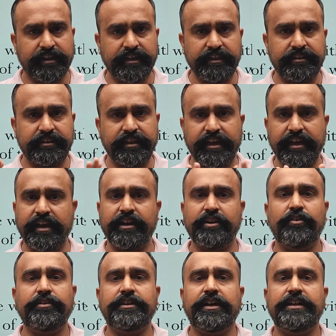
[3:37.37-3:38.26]
that they are
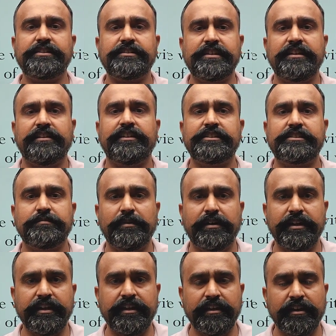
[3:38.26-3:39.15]
not asking this
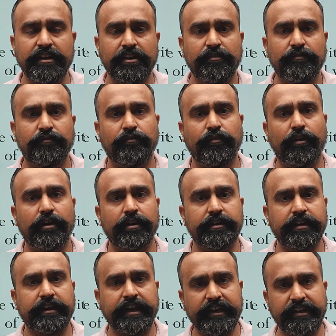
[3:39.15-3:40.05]
money
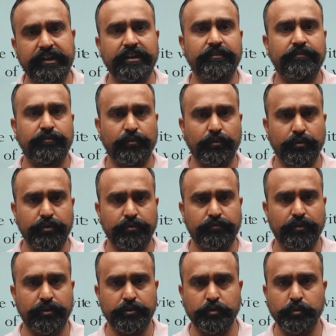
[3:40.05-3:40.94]
for eating food
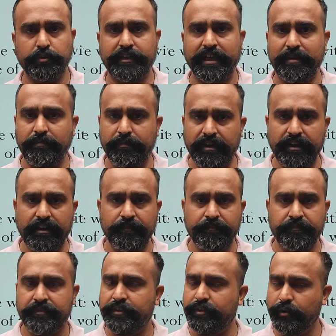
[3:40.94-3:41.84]
for two-time meal.
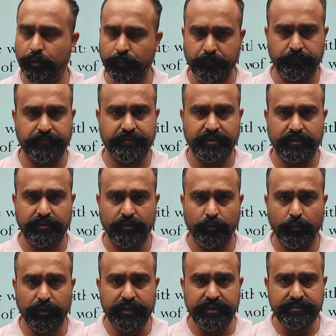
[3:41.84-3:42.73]
No.
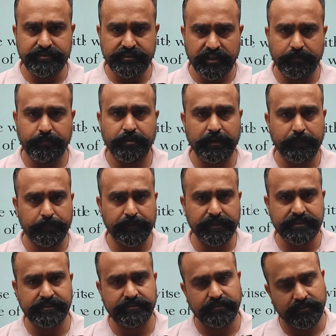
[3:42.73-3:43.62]
What is their
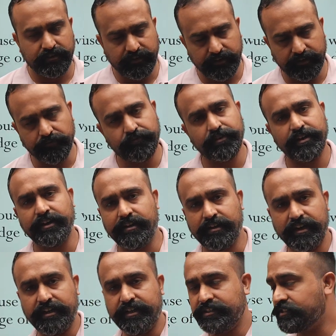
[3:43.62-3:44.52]
purpose?
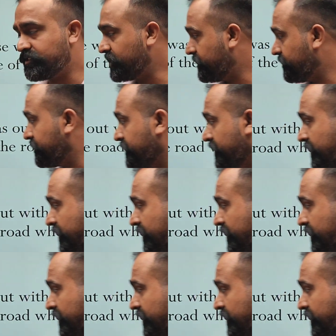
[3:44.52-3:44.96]
Different. Let us see.